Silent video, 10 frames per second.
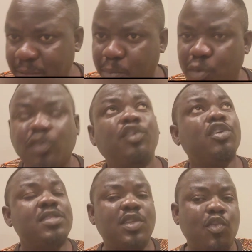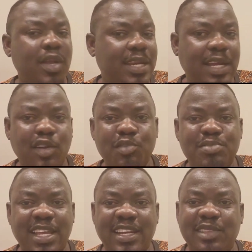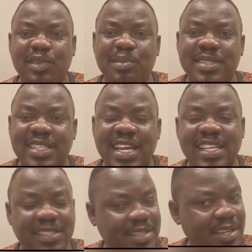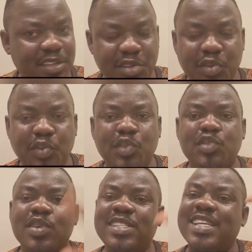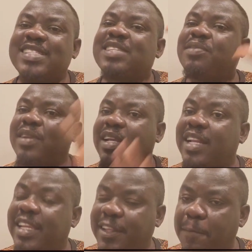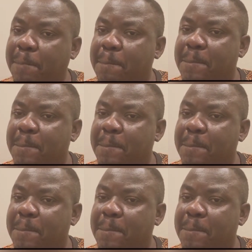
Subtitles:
the pond, not the one that come direct from the skies. No, those ones are still very clean.